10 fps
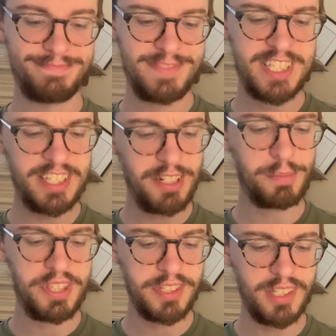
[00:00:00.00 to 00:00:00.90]
it's a little
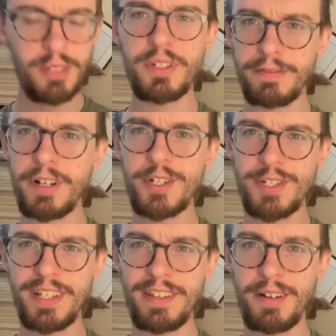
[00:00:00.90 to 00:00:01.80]
bit, there's a little bit of
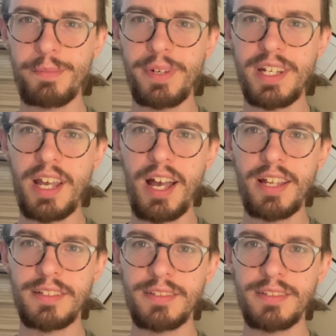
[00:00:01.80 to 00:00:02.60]
friction in there, but not,